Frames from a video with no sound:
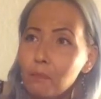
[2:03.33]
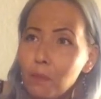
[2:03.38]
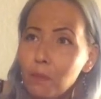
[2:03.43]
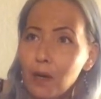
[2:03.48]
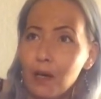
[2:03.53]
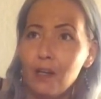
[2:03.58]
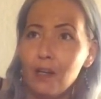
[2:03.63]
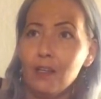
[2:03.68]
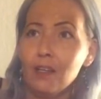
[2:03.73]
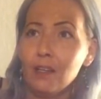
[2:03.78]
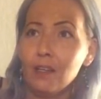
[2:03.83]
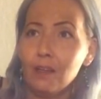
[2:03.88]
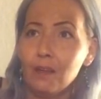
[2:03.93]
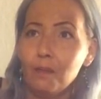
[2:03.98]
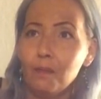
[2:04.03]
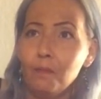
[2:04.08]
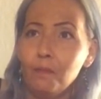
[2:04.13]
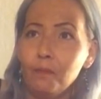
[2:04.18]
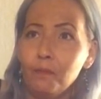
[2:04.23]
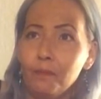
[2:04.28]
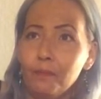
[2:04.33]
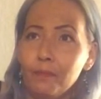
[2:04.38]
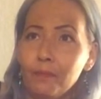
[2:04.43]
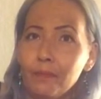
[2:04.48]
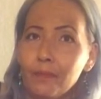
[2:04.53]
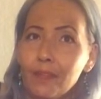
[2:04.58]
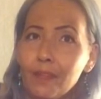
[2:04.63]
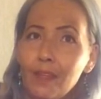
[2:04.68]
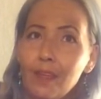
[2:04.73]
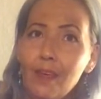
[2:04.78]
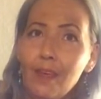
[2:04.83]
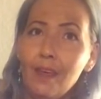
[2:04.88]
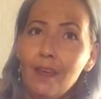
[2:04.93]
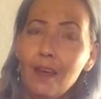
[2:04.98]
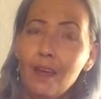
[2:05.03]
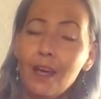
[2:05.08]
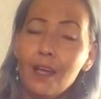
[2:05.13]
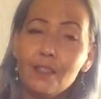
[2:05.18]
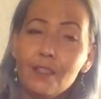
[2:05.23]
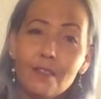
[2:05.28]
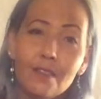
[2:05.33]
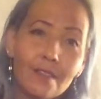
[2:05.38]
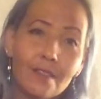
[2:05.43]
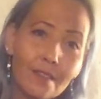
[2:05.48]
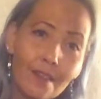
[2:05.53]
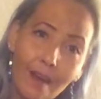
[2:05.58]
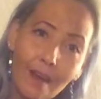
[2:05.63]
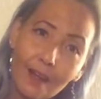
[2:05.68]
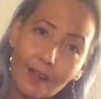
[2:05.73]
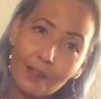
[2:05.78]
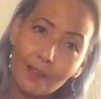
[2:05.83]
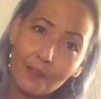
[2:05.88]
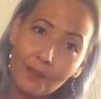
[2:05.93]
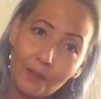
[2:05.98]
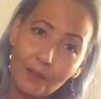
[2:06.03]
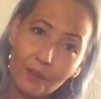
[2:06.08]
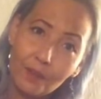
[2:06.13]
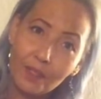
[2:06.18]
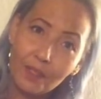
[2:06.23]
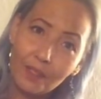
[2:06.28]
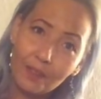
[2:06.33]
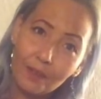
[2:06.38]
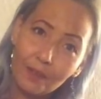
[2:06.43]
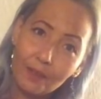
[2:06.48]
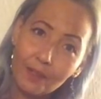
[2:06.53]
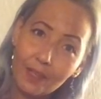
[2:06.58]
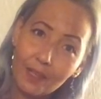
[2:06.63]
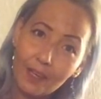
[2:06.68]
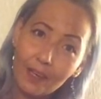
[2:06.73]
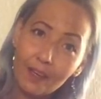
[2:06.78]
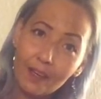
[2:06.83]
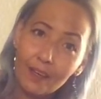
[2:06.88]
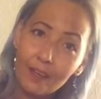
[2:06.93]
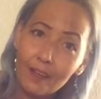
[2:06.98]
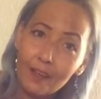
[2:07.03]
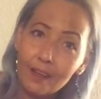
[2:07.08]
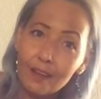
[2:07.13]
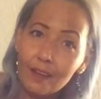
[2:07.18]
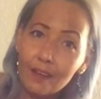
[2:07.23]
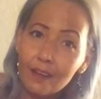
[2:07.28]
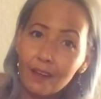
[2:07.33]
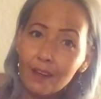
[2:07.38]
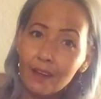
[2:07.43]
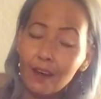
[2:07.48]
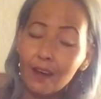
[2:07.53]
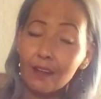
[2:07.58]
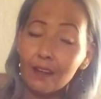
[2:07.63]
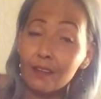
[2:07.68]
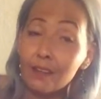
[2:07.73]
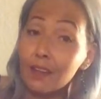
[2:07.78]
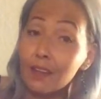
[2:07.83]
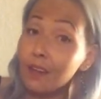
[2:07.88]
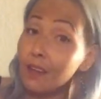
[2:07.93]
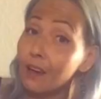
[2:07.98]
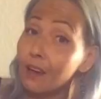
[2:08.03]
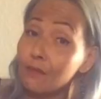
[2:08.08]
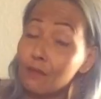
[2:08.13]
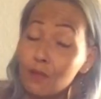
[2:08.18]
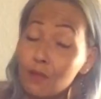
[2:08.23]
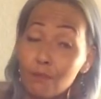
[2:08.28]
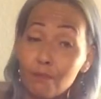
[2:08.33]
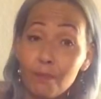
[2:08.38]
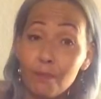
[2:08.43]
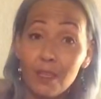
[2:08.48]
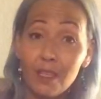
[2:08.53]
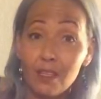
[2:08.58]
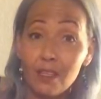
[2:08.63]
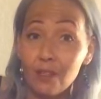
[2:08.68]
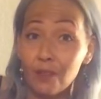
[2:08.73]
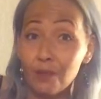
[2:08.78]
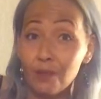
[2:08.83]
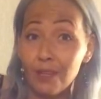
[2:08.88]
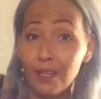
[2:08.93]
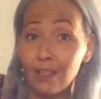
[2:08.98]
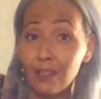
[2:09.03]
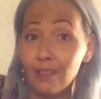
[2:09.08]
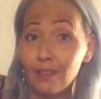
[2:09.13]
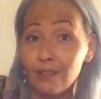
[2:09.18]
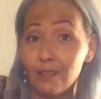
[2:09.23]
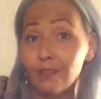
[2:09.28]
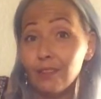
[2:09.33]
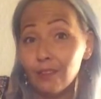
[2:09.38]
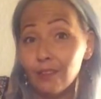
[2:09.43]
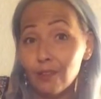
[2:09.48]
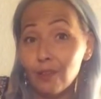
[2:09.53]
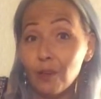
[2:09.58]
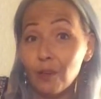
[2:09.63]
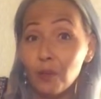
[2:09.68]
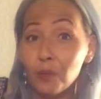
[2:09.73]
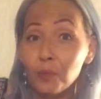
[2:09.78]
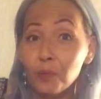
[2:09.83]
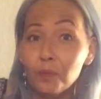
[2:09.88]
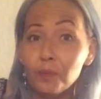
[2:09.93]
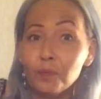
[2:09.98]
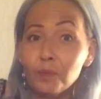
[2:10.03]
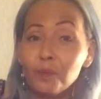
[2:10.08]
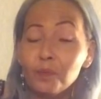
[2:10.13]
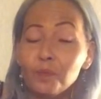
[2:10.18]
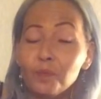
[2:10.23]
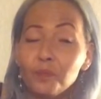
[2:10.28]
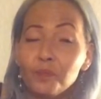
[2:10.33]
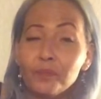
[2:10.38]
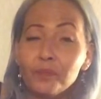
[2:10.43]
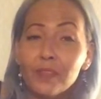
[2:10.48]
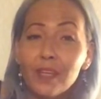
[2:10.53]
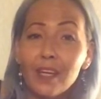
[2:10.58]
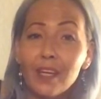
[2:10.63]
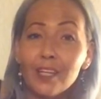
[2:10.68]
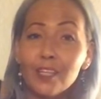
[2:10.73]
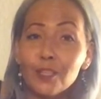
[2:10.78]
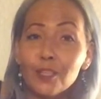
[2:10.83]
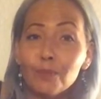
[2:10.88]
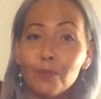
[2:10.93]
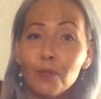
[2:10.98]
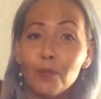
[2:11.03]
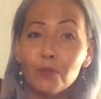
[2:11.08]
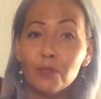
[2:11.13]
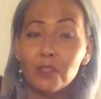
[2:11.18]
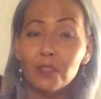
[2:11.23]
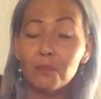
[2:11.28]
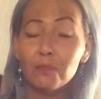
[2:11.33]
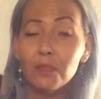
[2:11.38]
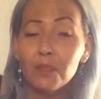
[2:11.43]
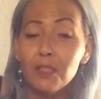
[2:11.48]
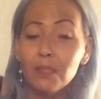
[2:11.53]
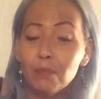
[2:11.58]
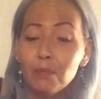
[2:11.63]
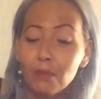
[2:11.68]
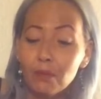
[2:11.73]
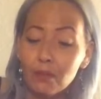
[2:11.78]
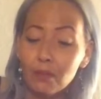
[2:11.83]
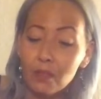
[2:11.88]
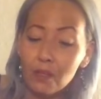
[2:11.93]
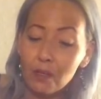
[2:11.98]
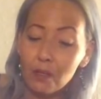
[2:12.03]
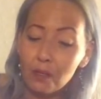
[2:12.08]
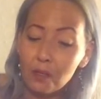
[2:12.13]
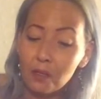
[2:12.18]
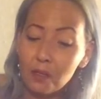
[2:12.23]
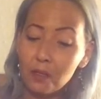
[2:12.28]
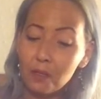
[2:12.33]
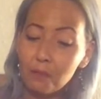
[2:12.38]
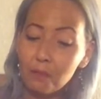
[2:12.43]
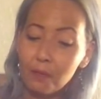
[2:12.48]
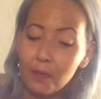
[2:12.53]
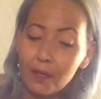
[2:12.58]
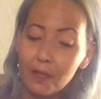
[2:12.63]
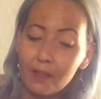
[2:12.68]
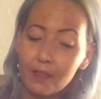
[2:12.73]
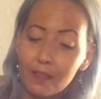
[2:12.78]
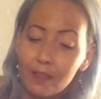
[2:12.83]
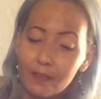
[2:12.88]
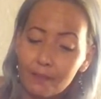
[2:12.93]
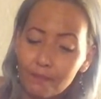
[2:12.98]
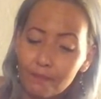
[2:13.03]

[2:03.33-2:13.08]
but I just can't do it, okay? I think I would be good at, you know, exposing people, but